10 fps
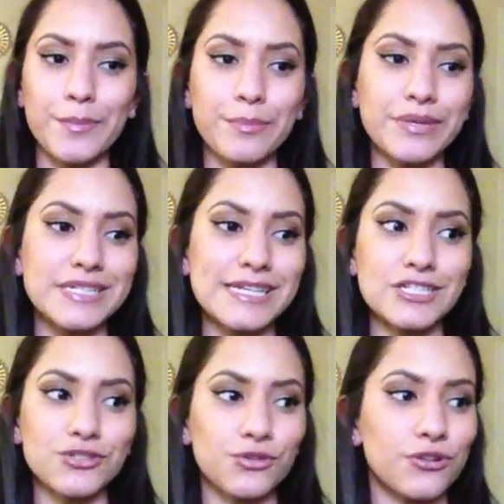
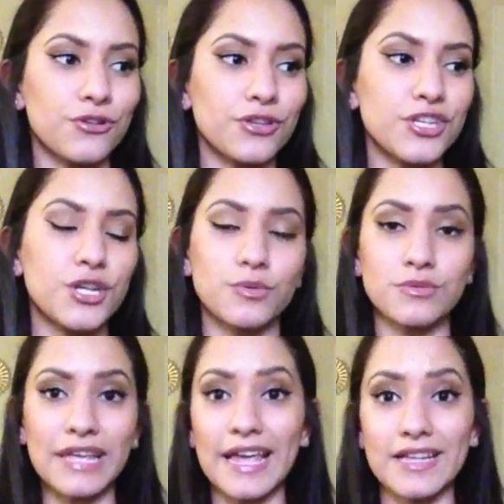potential, you know,
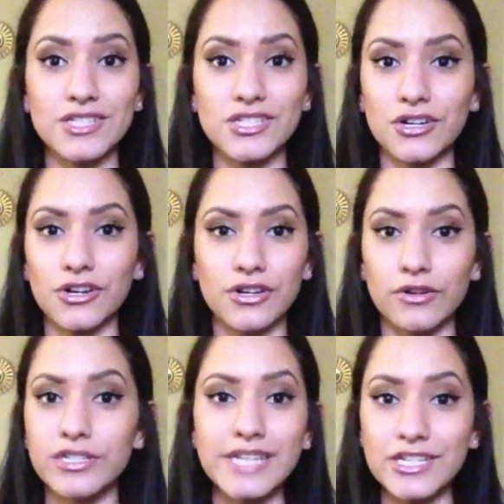cancer
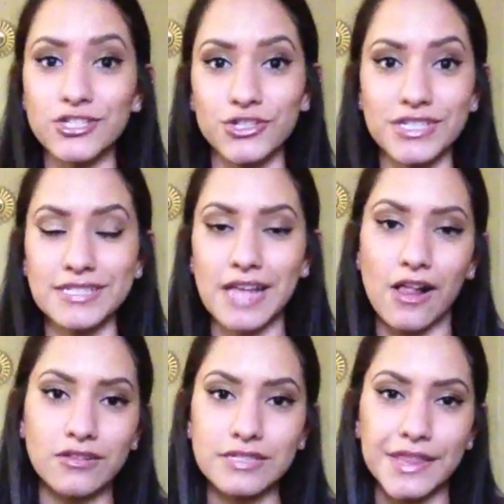or dangerous
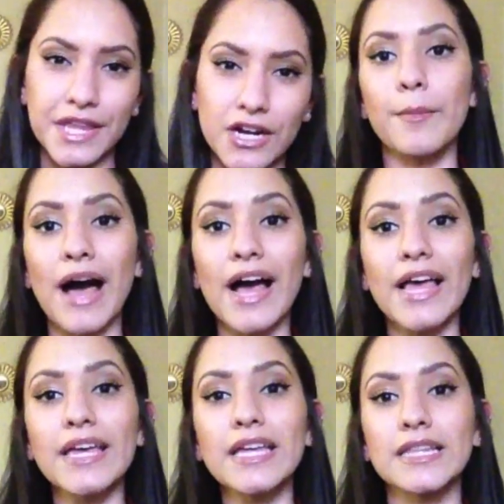cells in there.
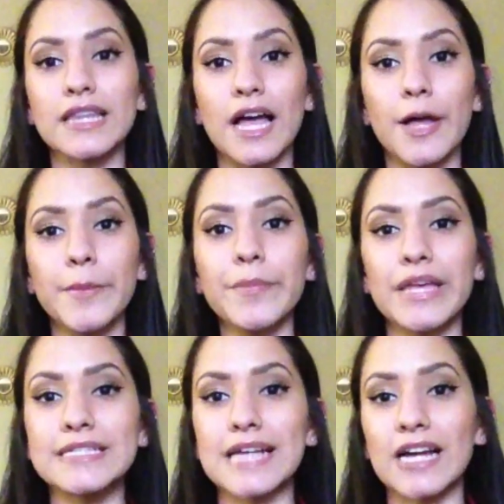My lump
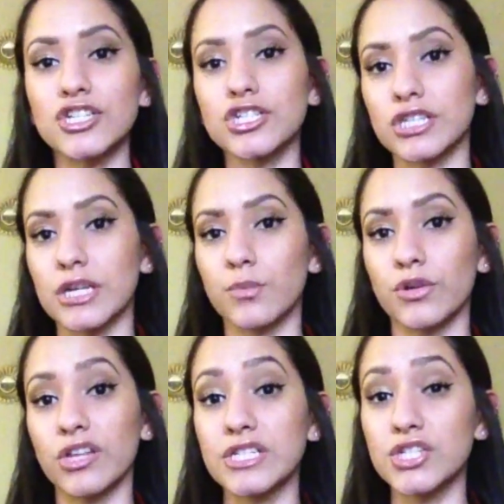is actually
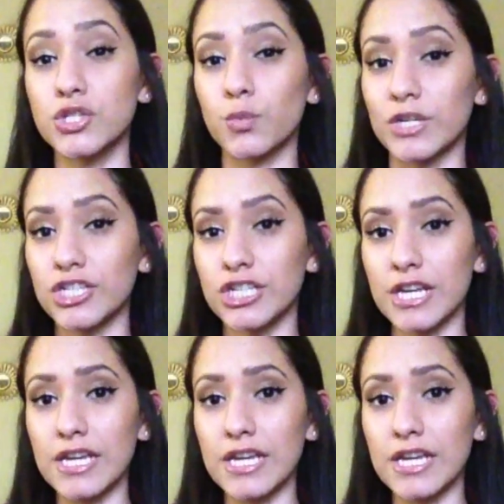really squishy,